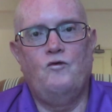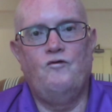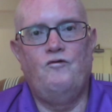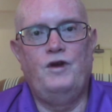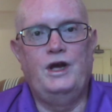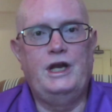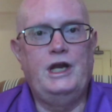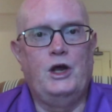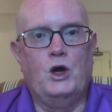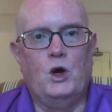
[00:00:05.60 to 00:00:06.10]

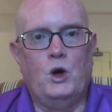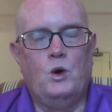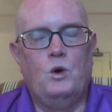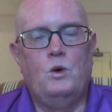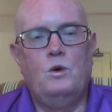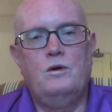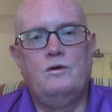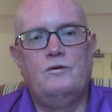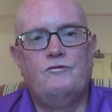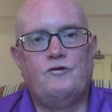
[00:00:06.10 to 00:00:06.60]

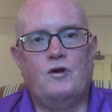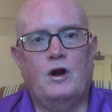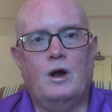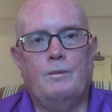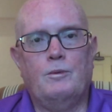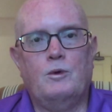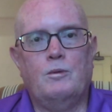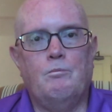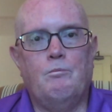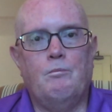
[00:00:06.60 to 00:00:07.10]
video
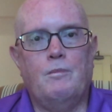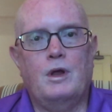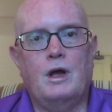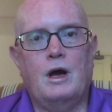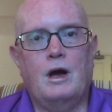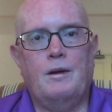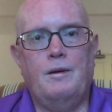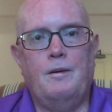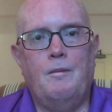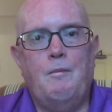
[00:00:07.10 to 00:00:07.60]
from
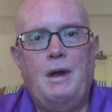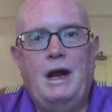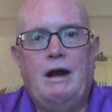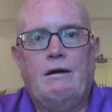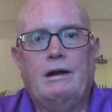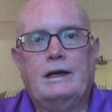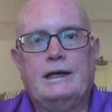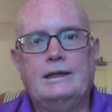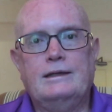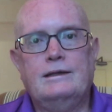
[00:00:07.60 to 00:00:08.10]
an
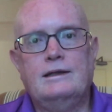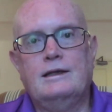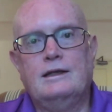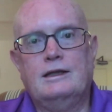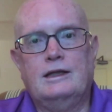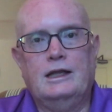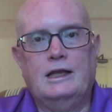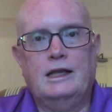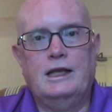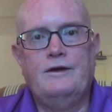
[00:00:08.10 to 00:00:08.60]

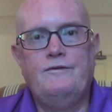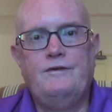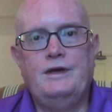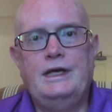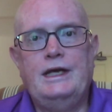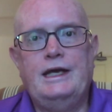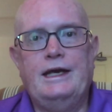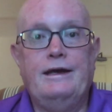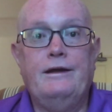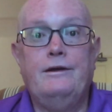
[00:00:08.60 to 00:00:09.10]
American
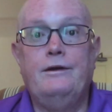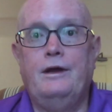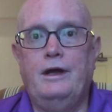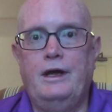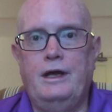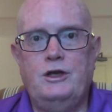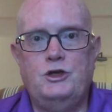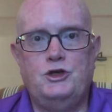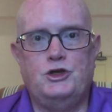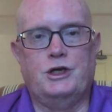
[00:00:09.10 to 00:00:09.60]
living in
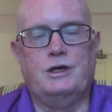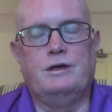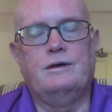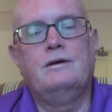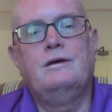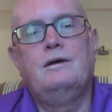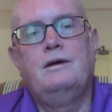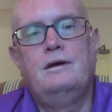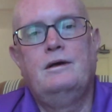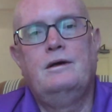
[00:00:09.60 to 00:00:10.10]

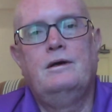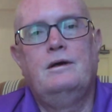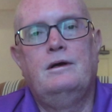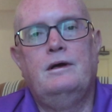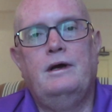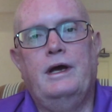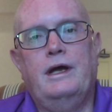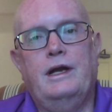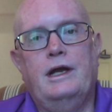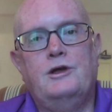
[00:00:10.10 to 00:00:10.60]
Asia.
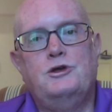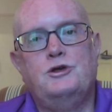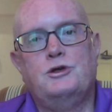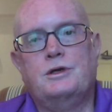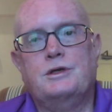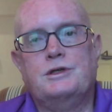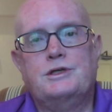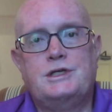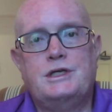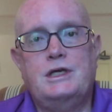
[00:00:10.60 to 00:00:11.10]
And as
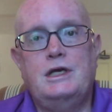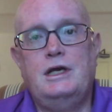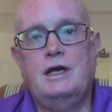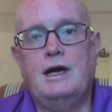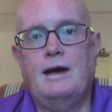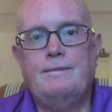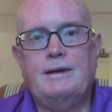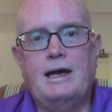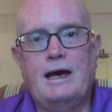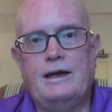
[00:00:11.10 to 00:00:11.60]
you can
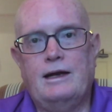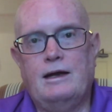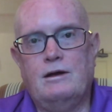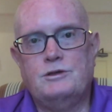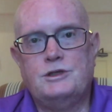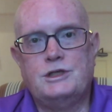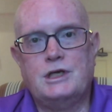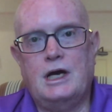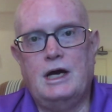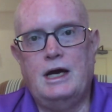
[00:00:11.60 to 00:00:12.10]
see, I'm not
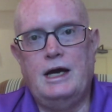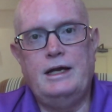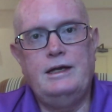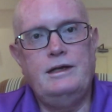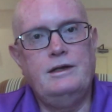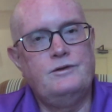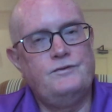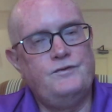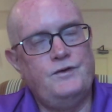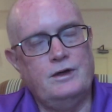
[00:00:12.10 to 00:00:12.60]

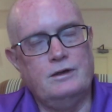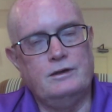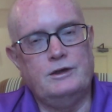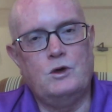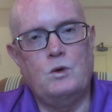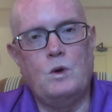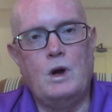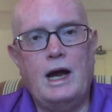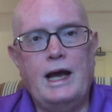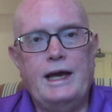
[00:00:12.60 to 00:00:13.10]
outside. It's fairly
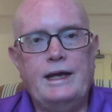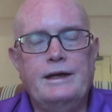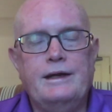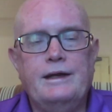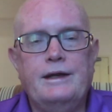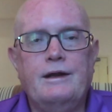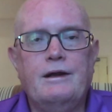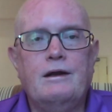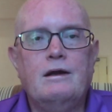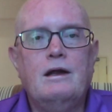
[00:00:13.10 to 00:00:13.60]
quiet
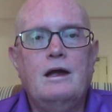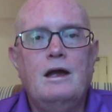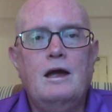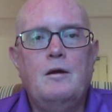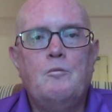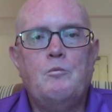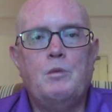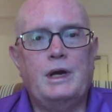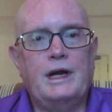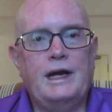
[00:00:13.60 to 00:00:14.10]
in here,
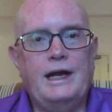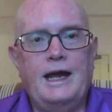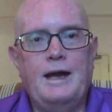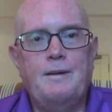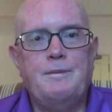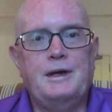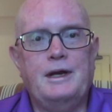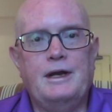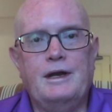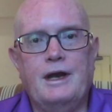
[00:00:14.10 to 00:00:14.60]
but I
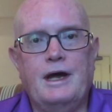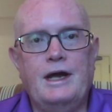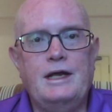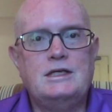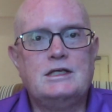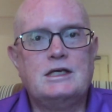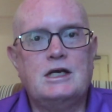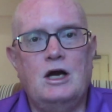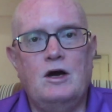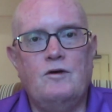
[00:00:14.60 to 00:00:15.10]
am in a
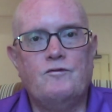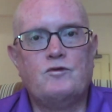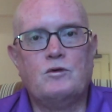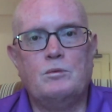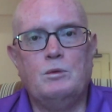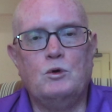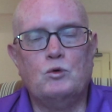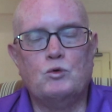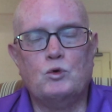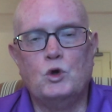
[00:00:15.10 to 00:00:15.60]
nice,
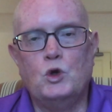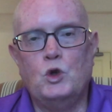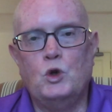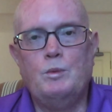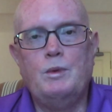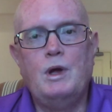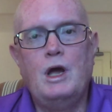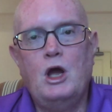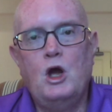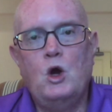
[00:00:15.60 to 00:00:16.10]
comfortable
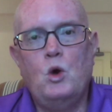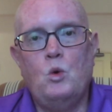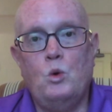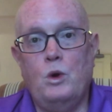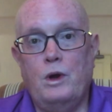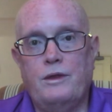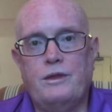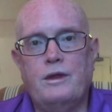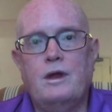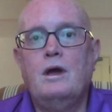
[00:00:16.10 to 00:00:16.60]
room
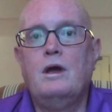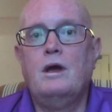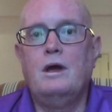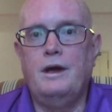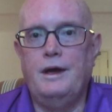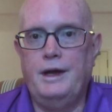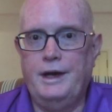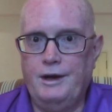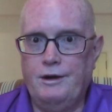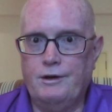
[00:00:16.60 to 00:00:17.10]
with
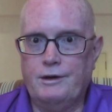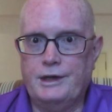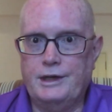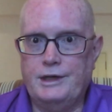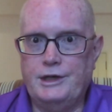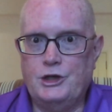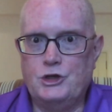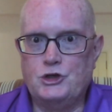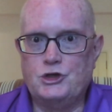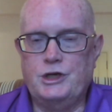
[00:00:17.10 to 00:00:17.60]
air
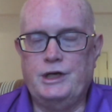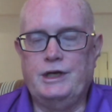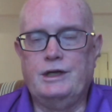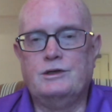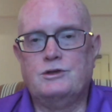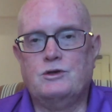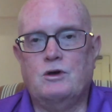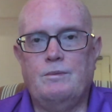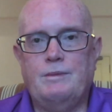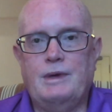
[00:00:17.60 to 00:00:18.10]

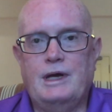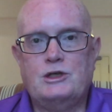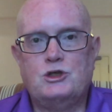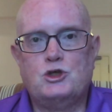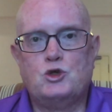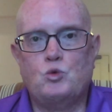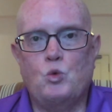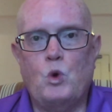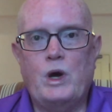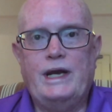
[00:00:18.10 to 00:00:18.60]
conditioning. So I'm not
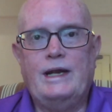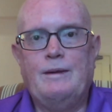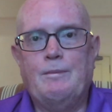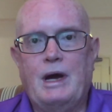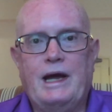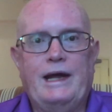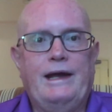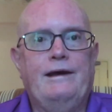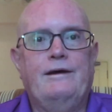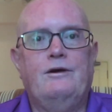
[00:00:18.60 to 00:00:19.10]
sweating
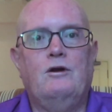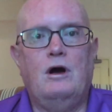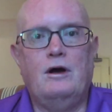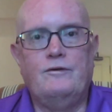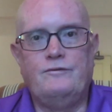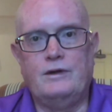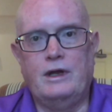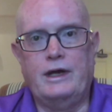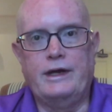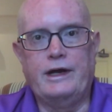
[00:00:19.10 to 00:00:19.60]
my head
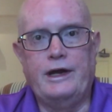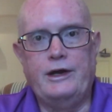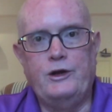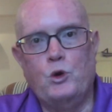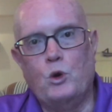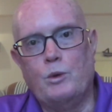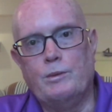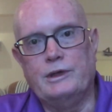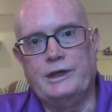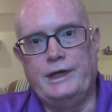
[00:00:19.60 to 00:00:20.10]
off like I
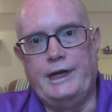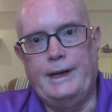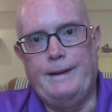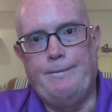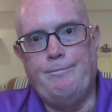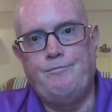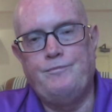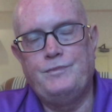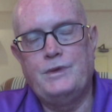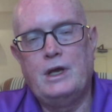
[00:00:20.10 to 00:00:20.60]
normally
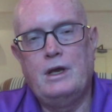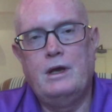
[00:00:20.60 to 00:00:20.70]
am.